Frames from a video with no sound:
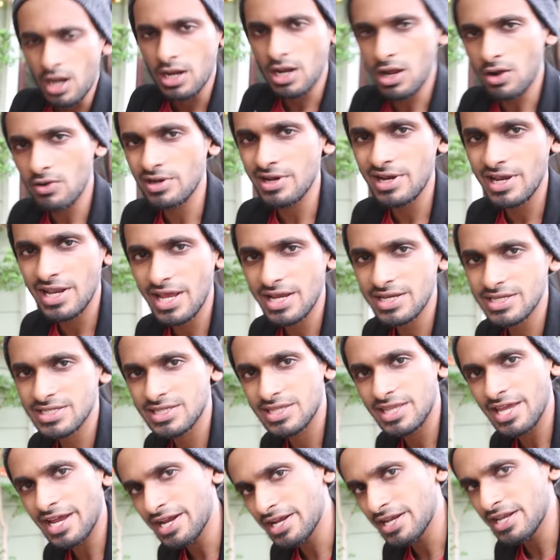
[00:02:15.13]
Now, the
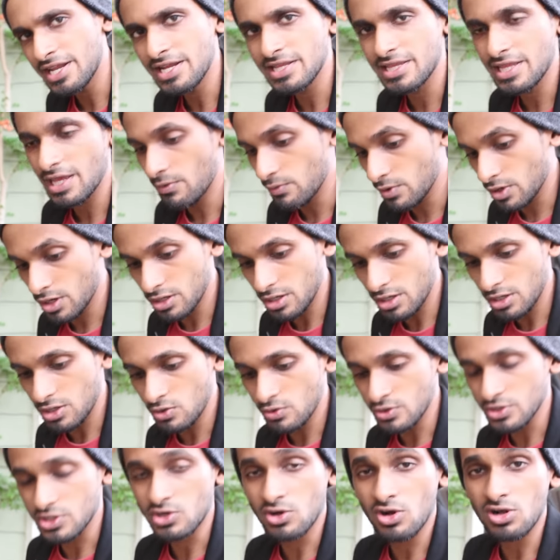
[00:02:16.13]
next technique that we're gonna
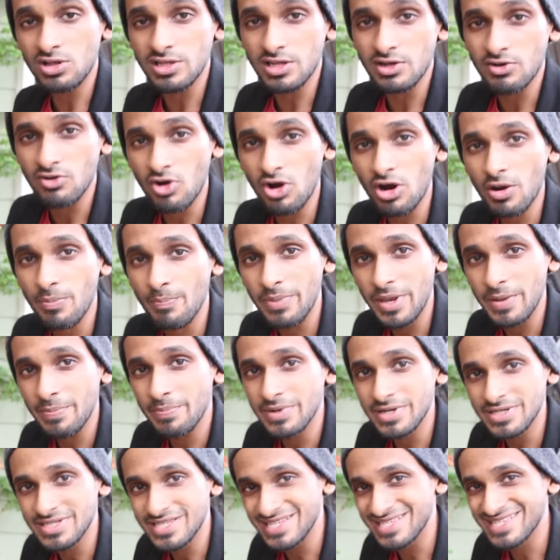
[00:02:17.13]
do is called the rock,
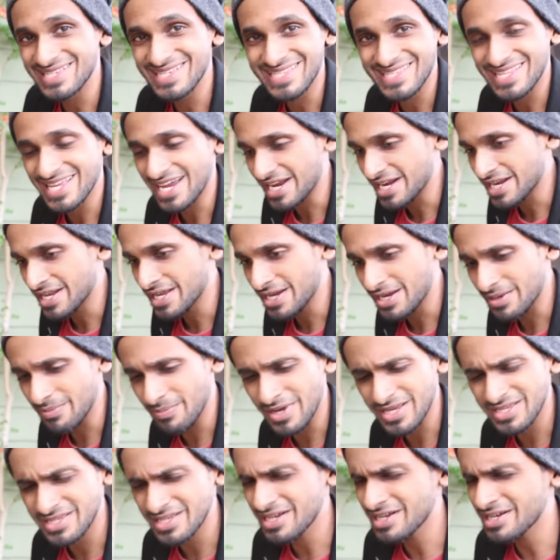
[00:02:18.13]
paper, scissors technique.
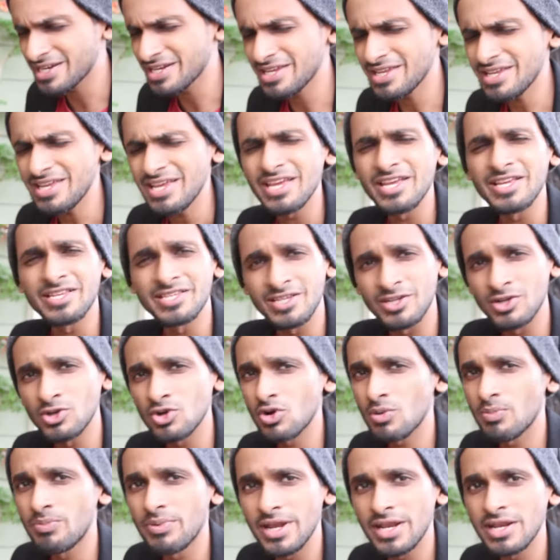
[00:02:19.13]
Basically, it's a
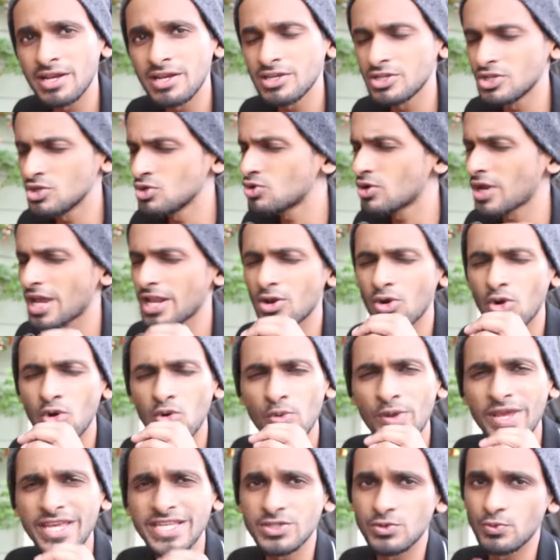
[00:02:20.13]
no-brainer. You can
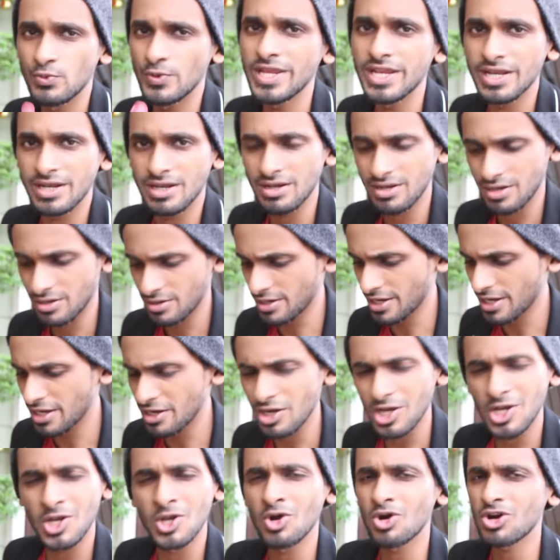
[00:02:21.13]
always win, right?
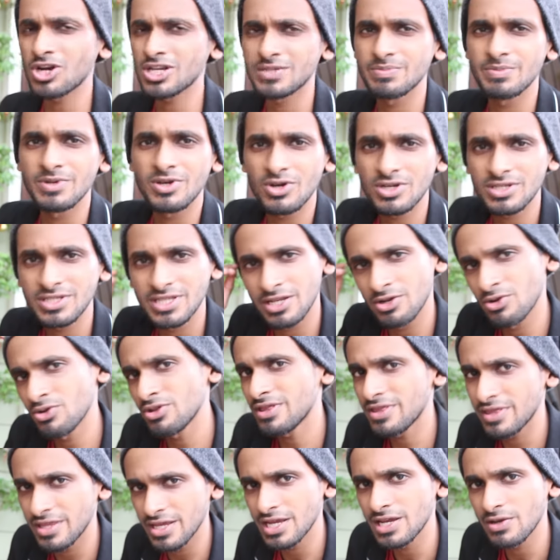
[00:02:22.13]
Dogs, because they
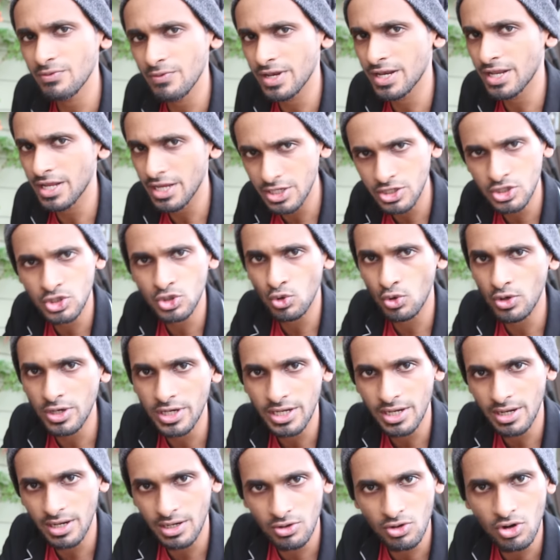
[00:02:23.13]
don't think when they show
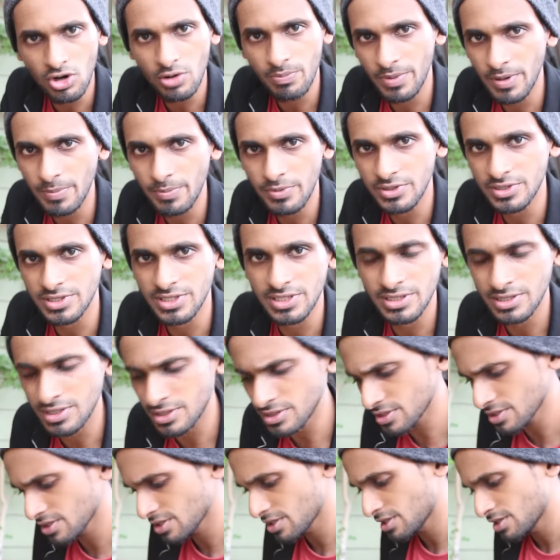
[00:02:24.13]
their rock, paper,
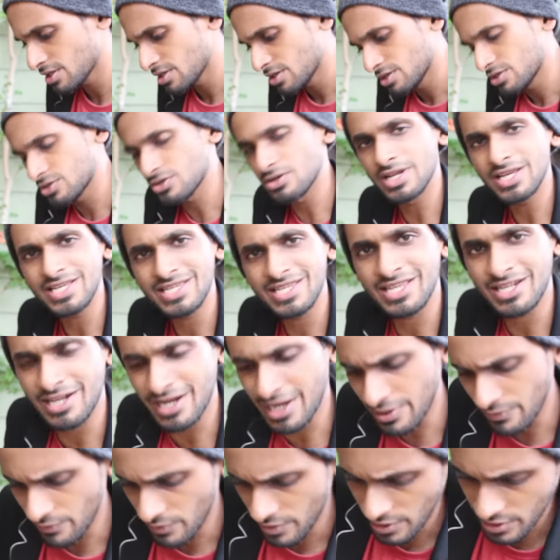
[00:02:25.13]
scissors. So let's
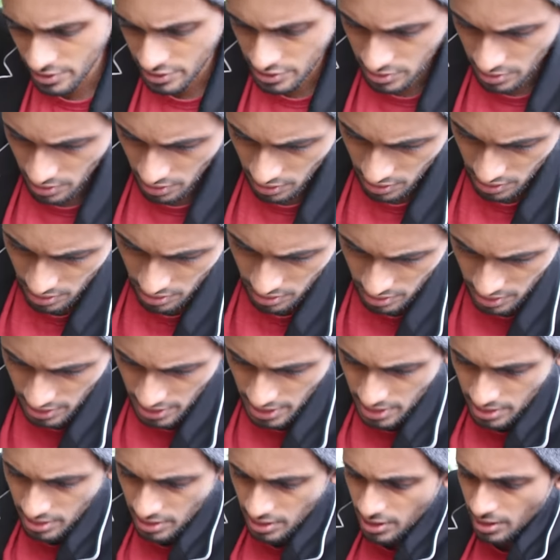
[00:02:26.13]
try with this dog,
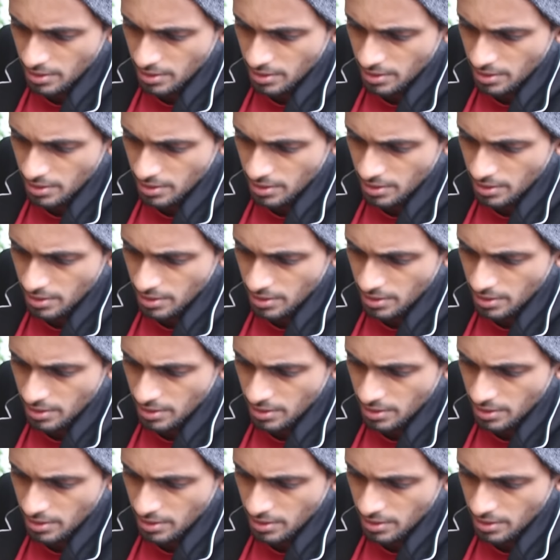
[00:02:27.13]
alright?